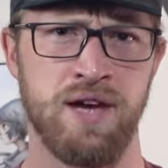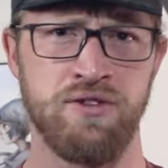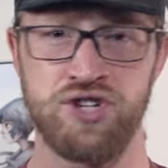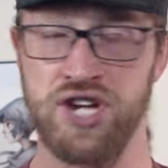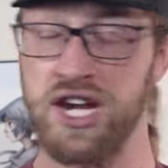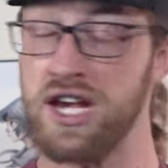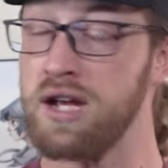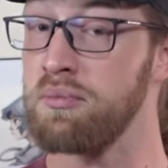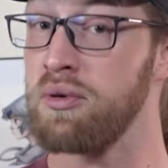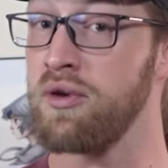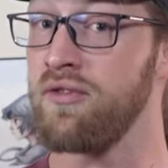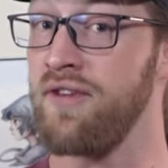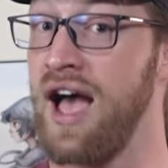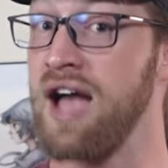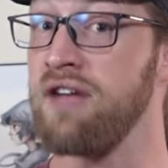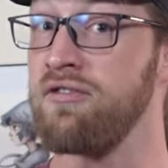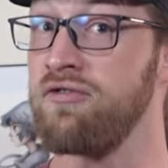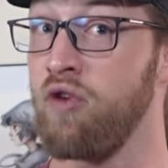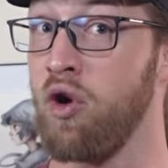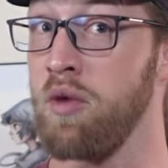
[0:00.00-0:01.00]
If she can
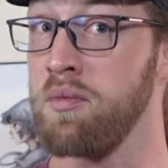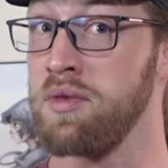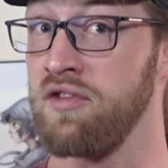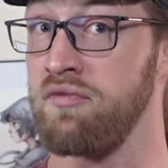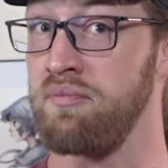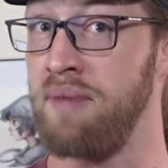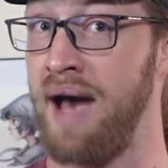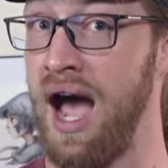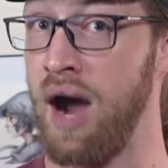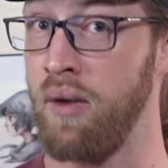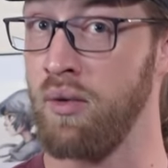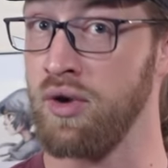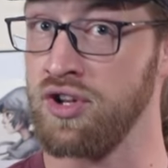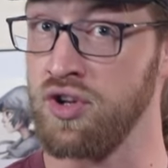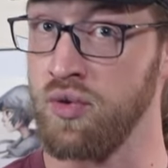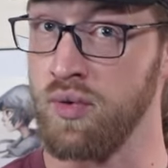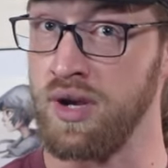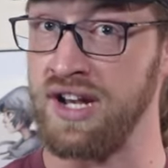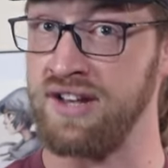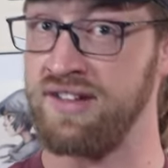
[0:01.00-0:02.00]
provide forms of power
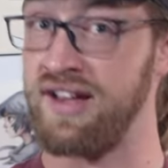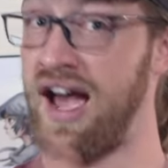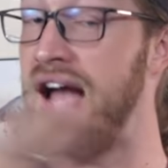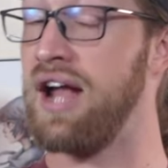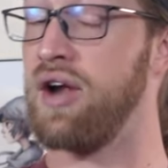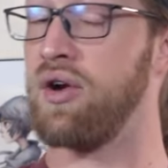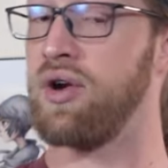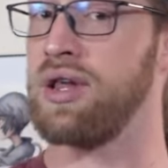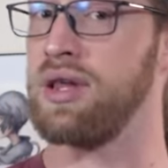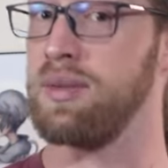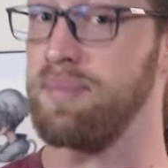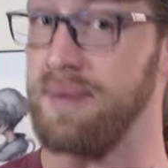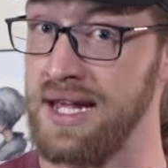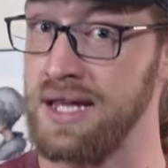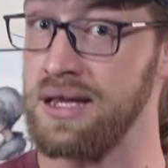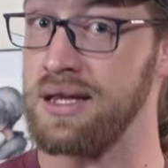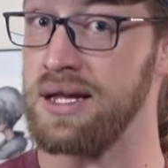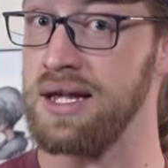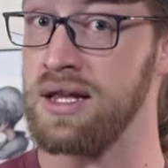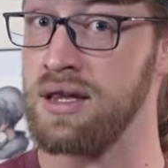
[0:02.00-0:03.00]
to an entire
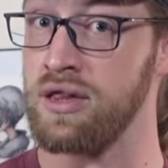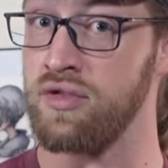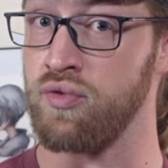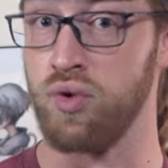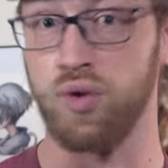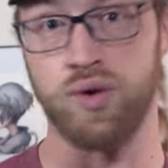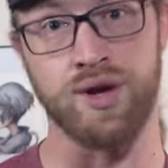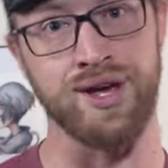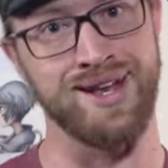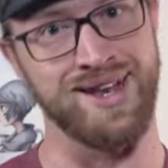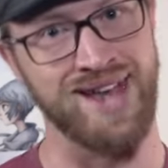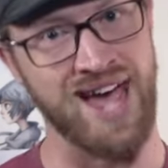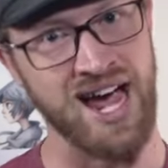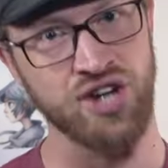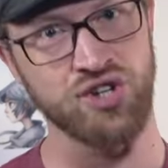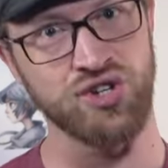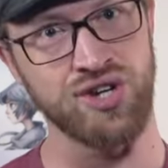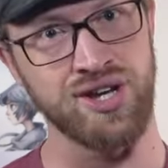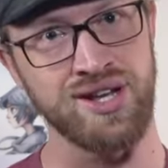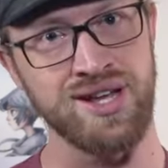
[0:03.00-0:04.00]
species through
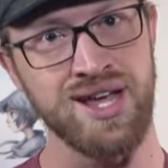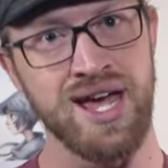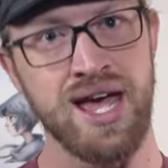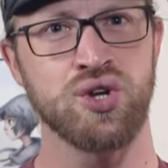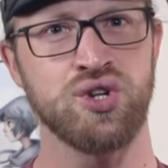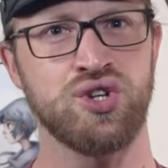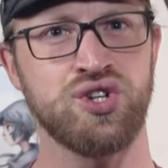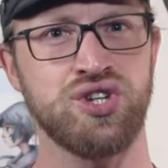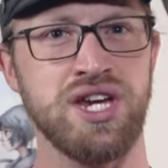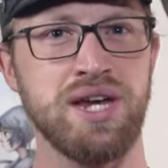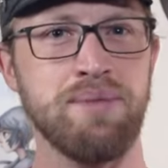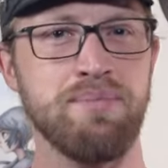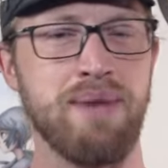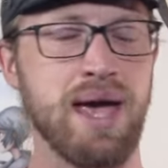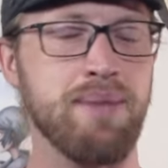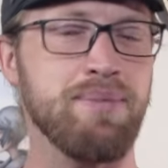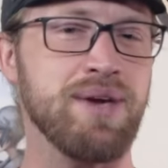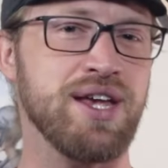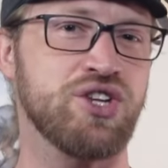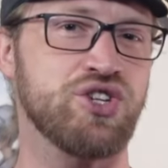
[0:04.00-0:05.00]
connection, could she
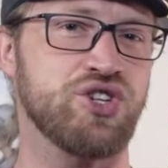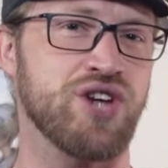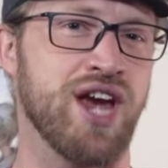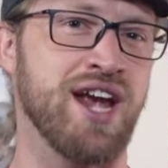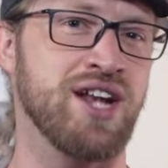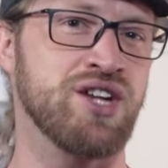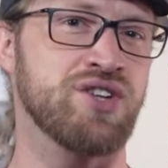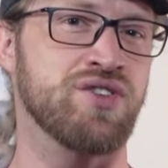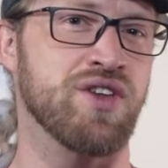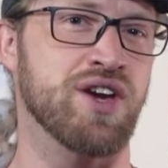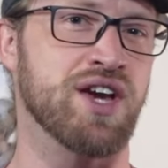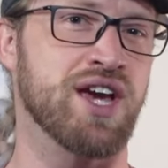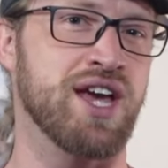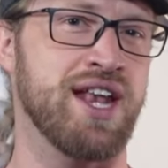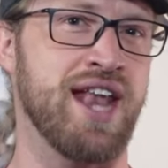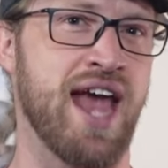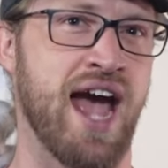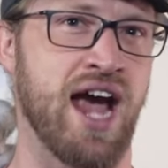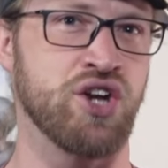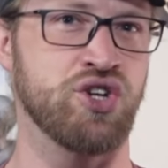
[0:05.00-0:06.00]
maybe change the
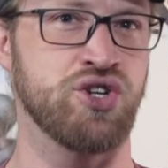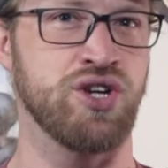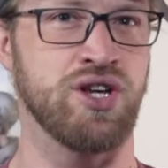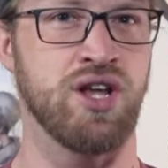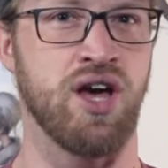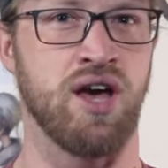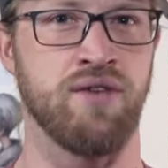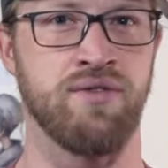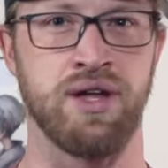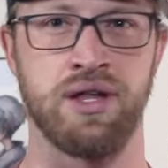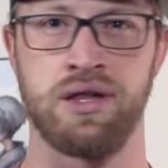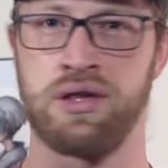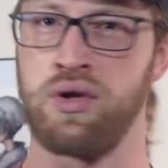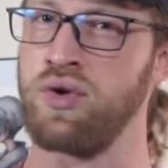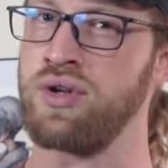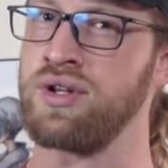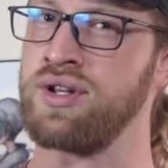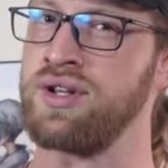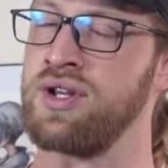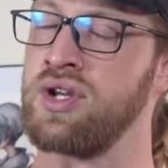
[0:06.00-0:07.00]
connection of a
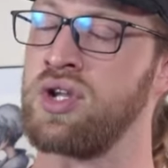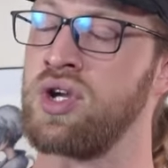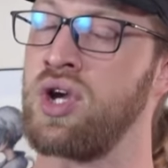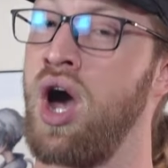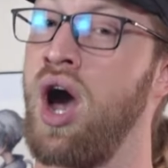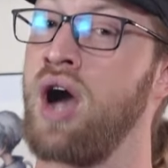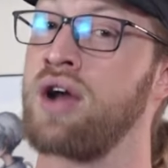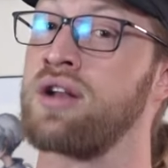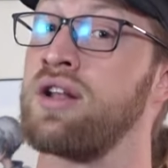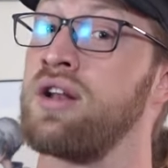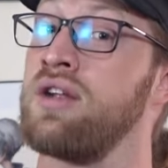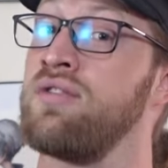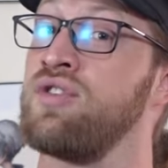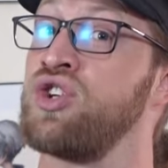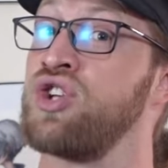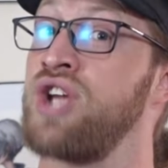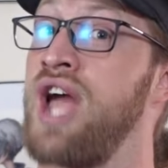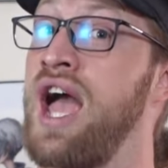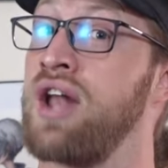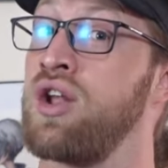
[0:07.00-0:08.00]
certain cognitive
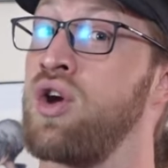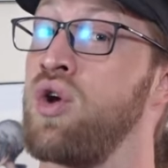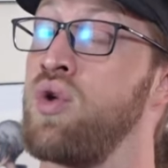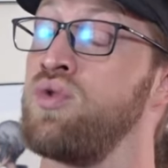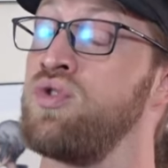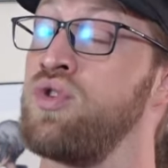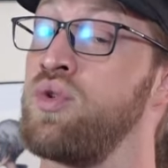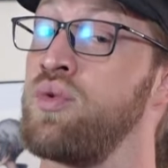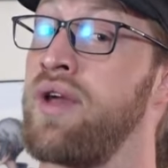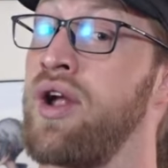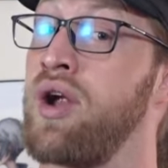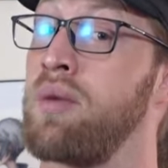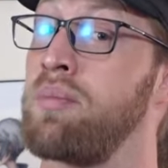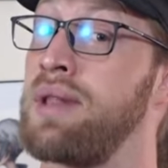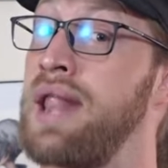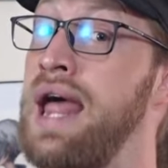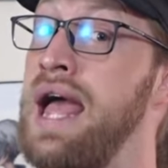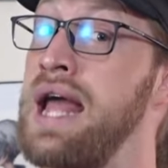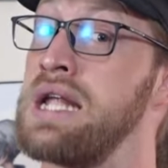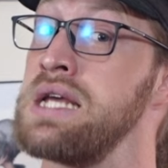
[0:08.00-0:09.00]
shadow to their
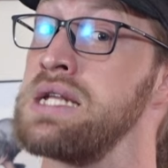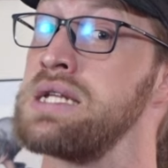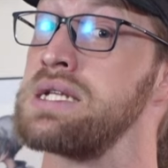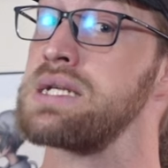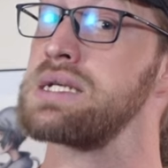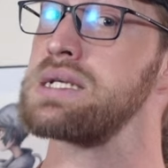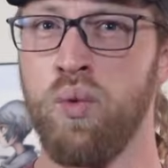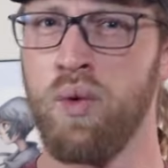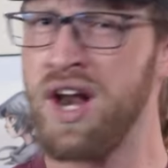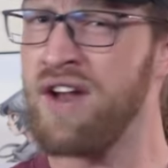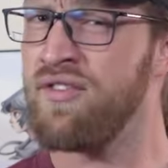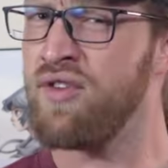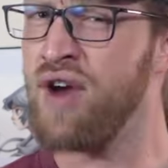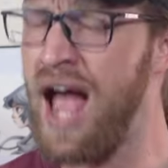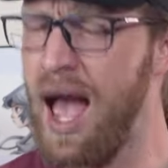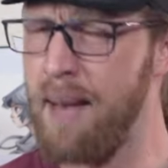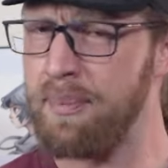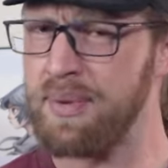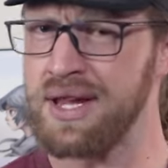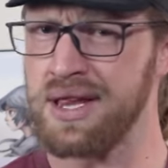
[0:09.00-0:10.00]
planet? Whatever
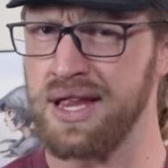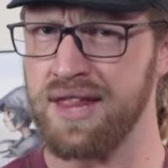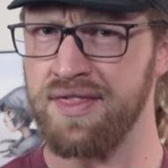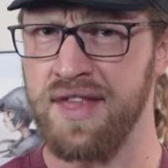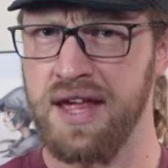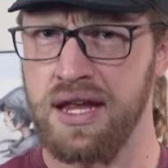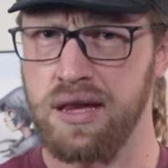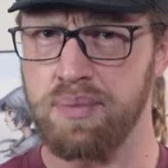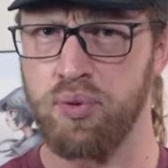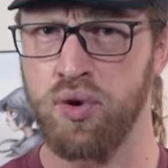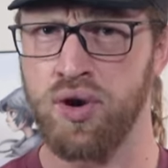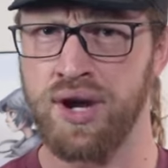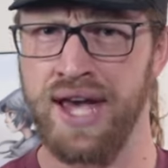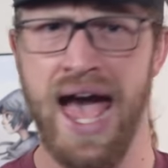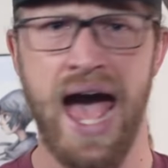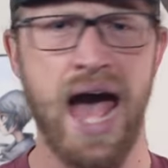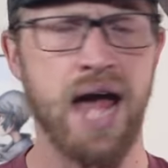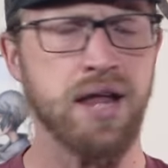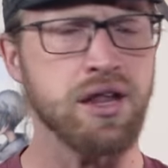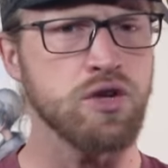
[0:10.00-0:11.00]
happens in this book
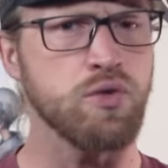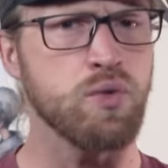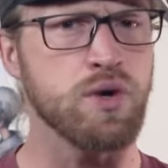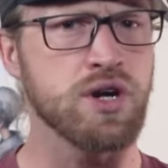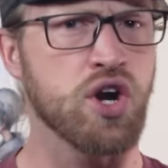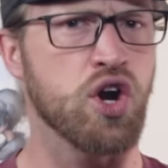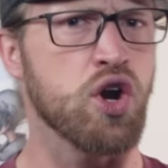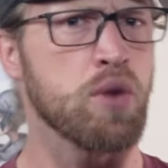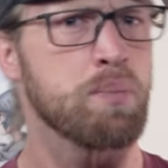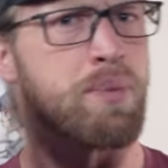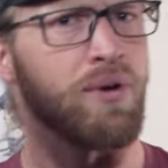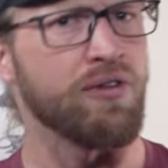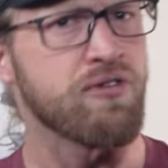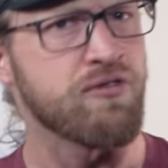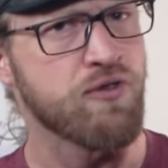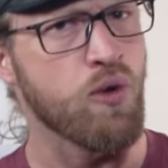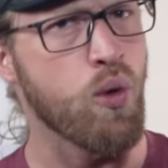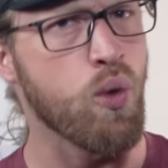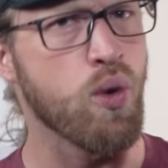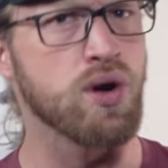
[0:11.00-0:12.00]
has to occur
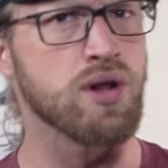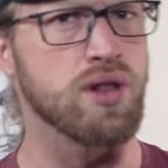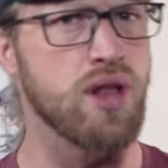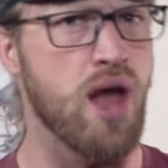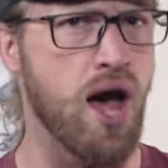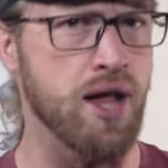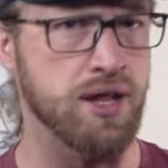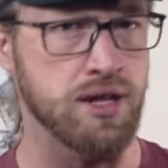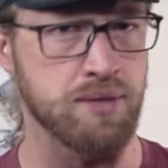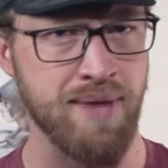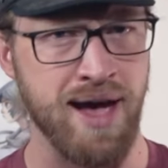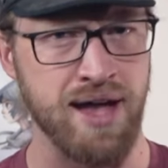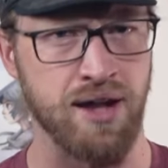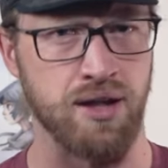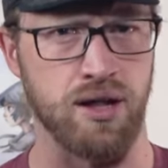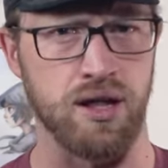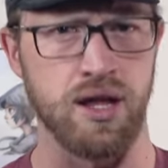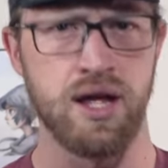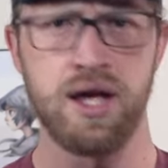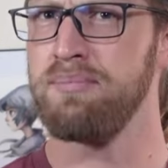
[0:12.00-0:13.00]
before Lost Metal,